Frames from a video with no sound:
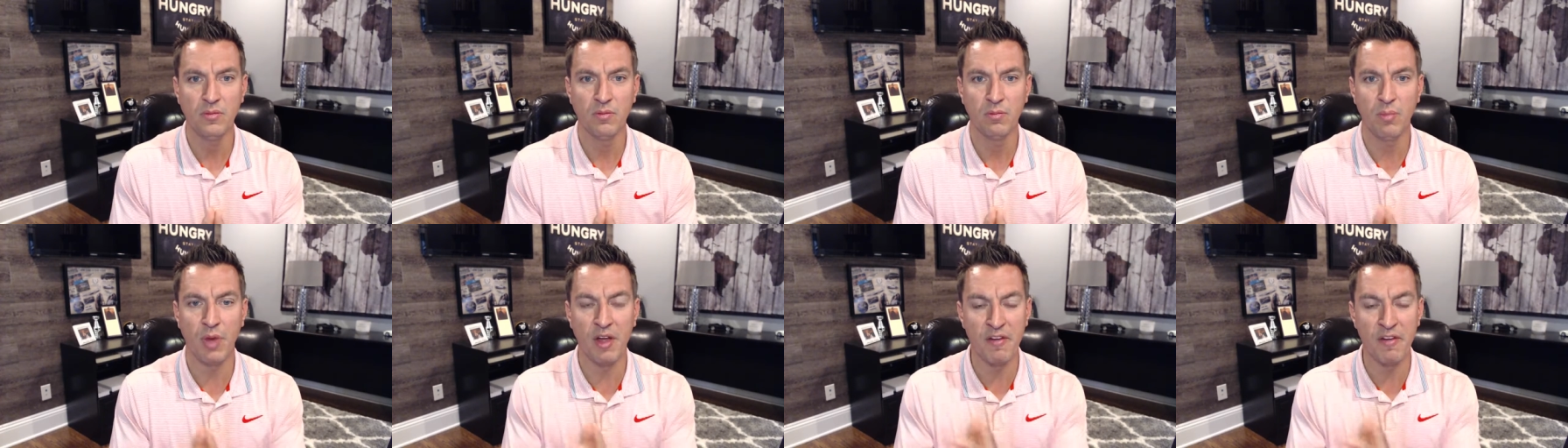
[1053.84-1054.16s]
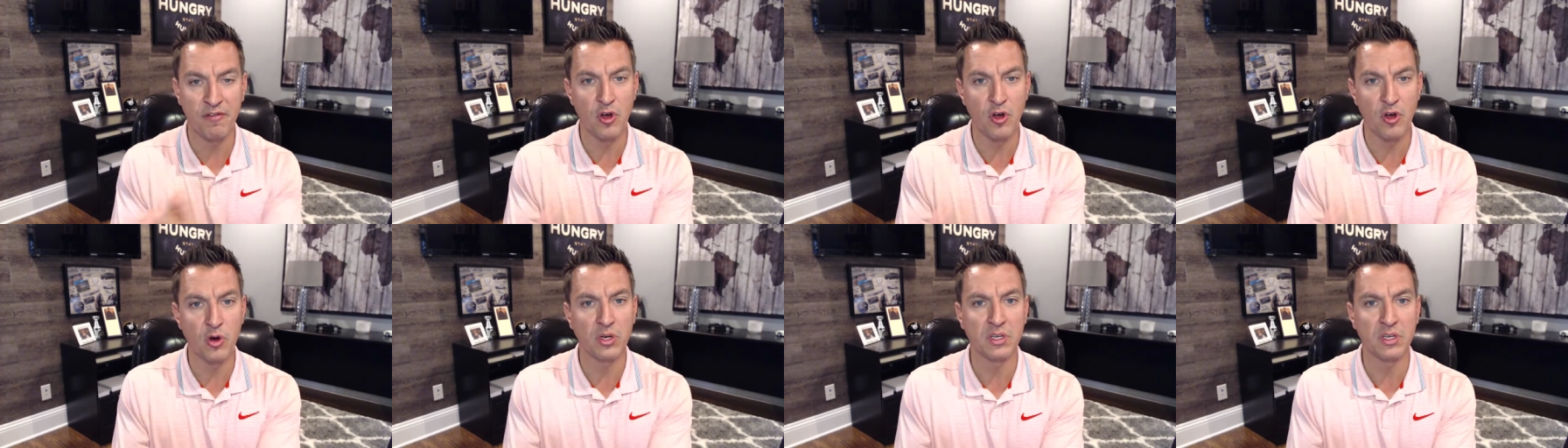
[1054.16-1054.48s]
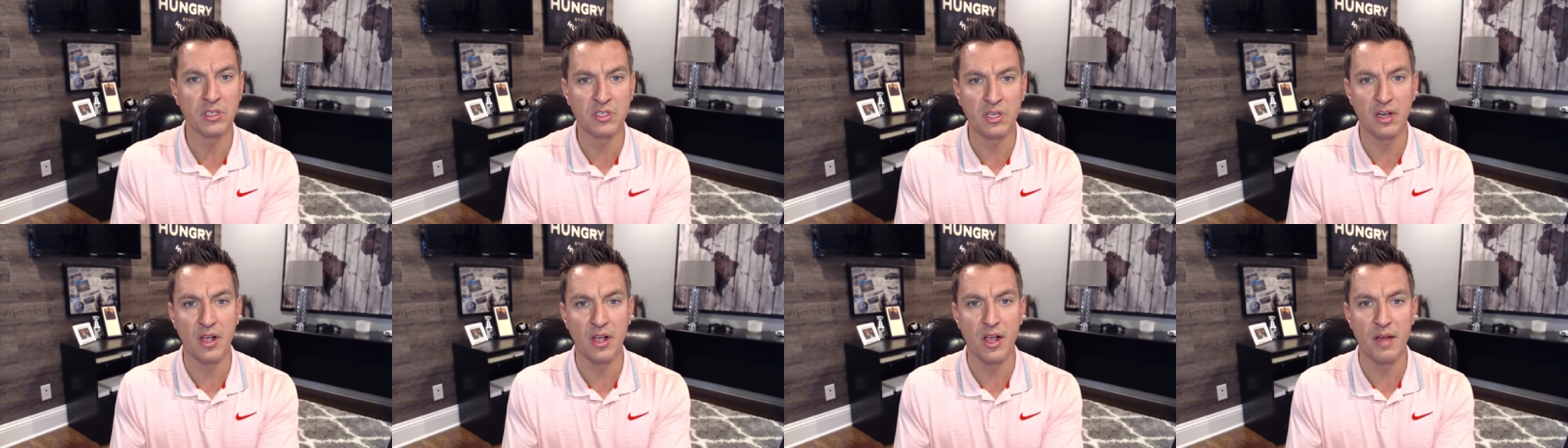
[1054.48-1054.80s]
by
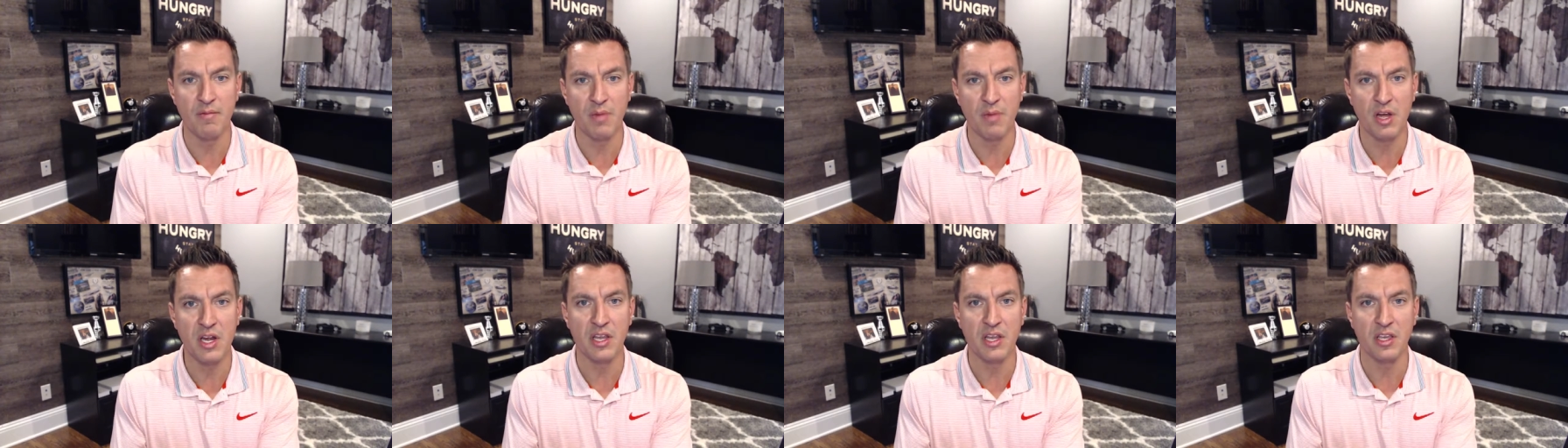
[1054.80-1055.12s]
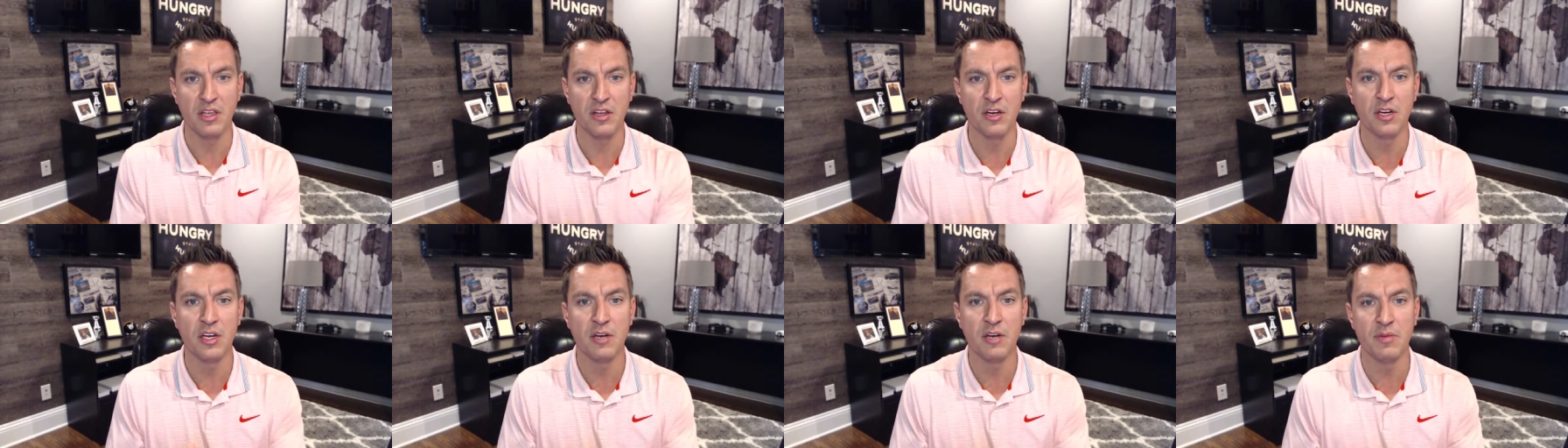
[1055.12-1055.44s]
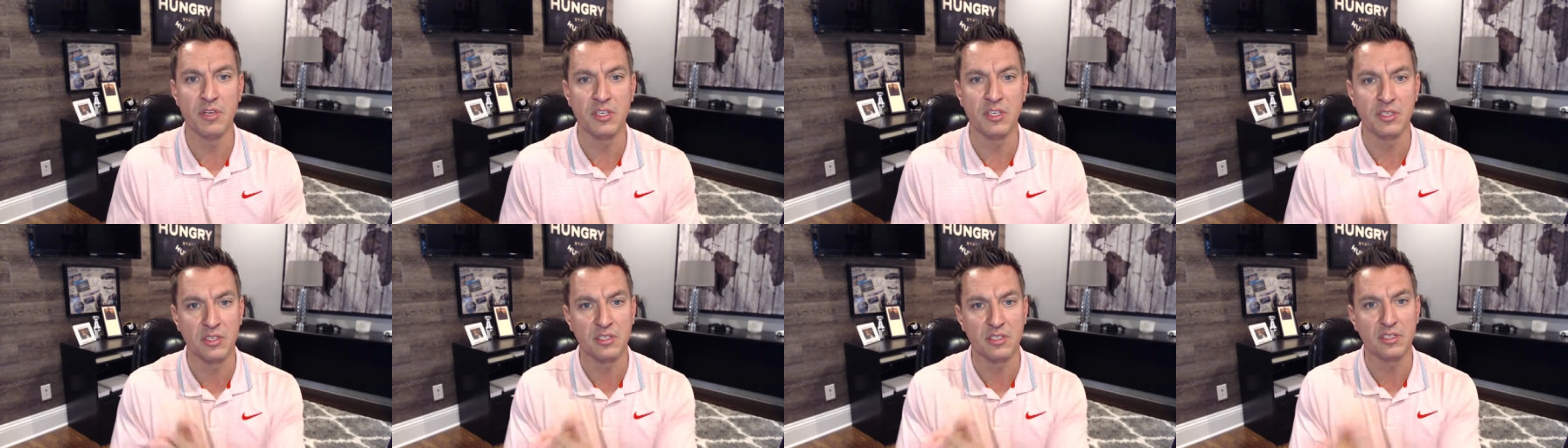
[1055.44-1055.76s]
focusing on money. You're going to
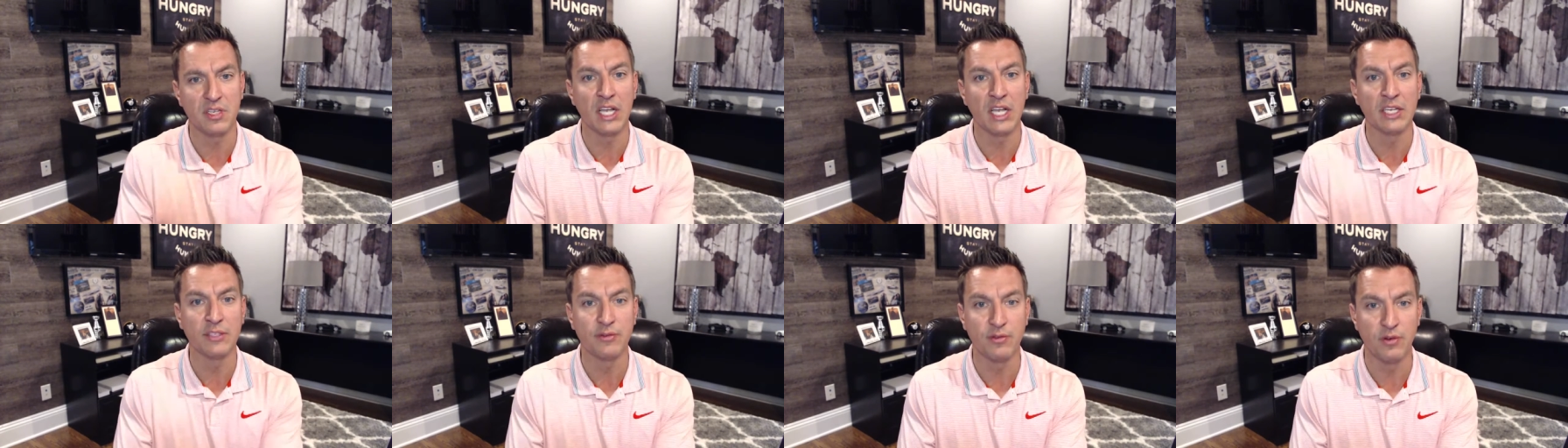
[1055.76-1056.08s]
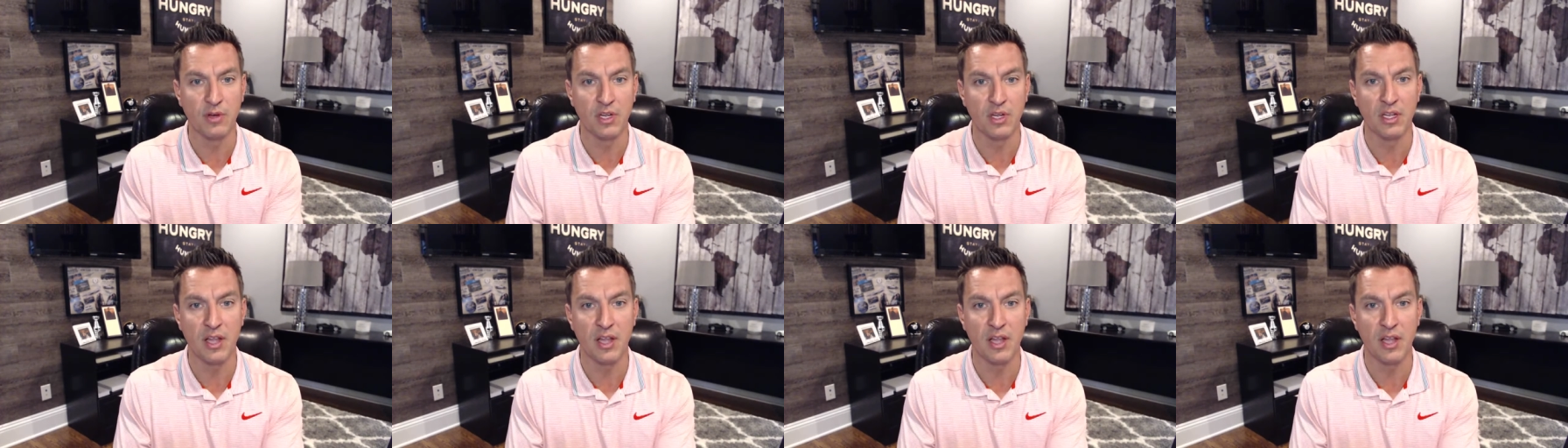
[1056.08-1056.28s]
be successful